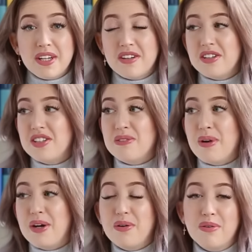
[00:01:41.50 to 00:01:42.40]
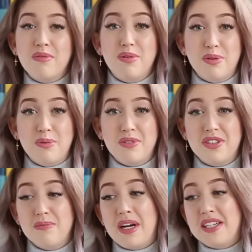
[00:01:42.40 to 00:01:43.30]
because my whole room
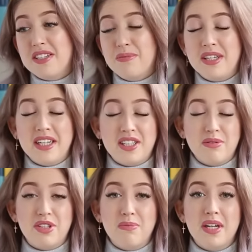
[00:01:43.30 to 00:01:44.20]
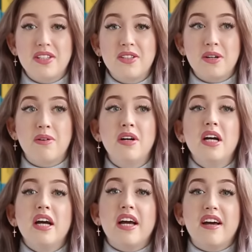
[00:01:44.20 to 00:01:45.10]
was a mess and my desk was a mess. So
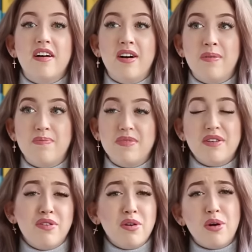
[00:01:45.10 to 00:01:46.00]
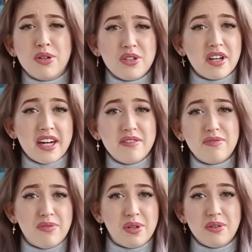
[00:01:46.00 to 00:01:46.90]
um, if you also kind
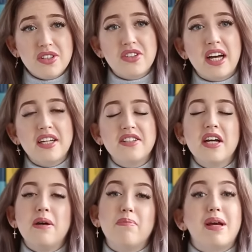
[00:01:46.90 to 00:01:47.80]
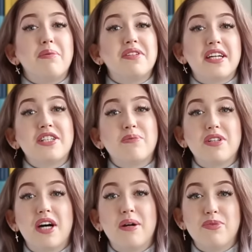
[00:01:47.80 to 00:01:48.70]
of notice that, maybe take some
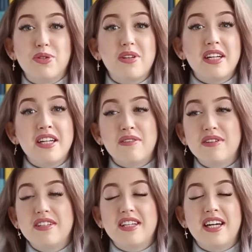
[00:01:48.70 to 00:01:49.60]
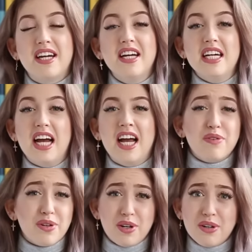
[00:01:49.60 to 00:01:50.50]
time to clean everything.
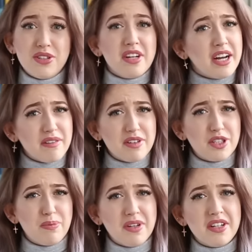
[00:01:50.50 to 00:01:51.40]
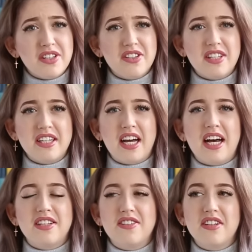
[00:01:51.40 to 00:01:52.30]
If you're also kind of experiencing
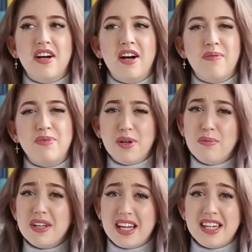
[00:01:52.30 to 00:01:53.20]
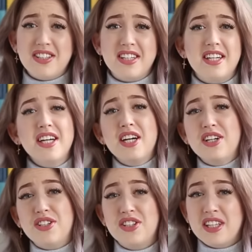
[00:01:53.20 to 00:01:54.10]
that, um, don't be lazy,
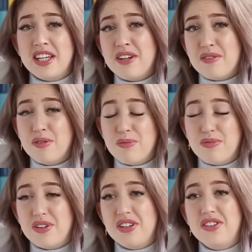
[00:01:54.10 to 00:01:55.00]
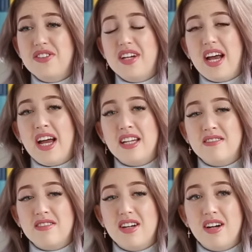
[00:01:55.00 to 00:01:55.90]
just clean your room first
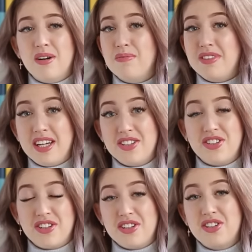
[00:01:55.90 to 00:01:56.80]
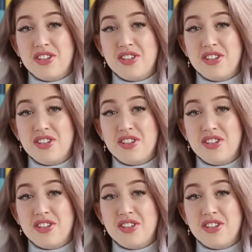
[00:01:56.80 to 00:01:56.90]
and um, then start